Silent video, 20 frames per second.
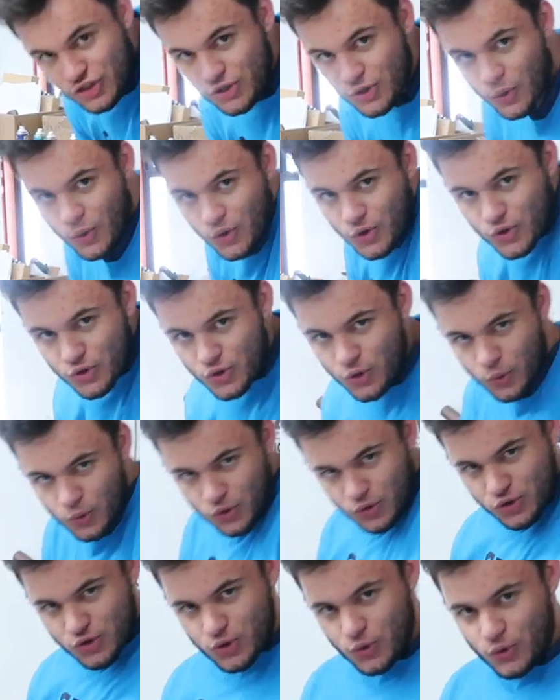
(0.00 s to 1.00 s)
shoulder,
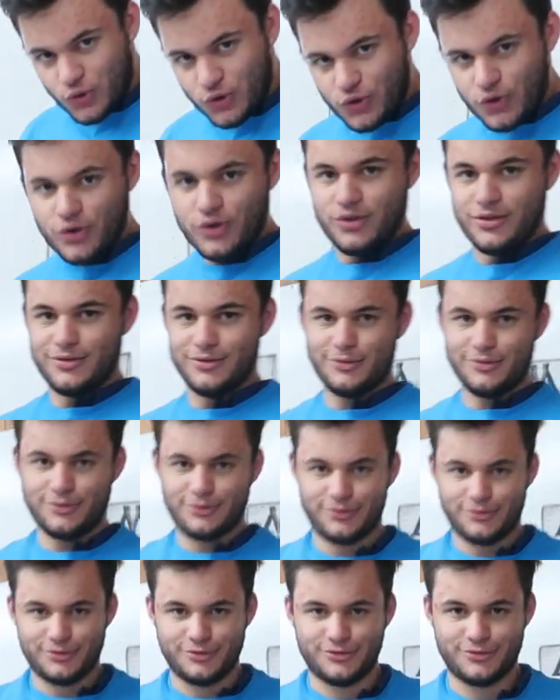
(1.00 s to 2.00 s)
shoulder, shoulder.
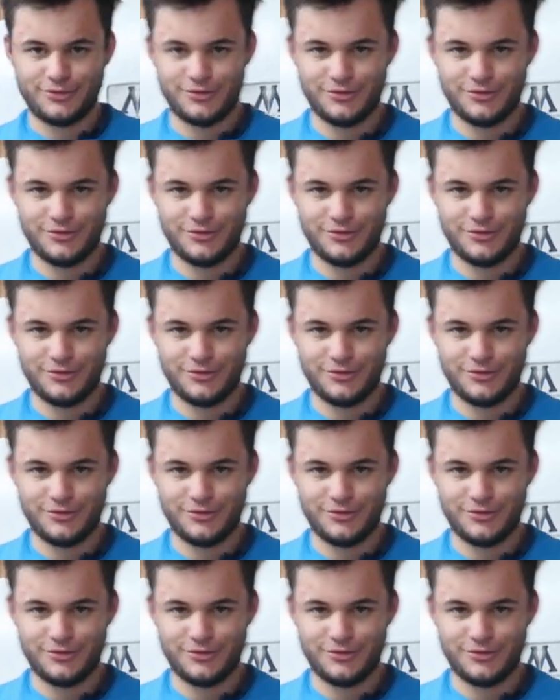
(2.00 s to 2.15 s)
Yeah!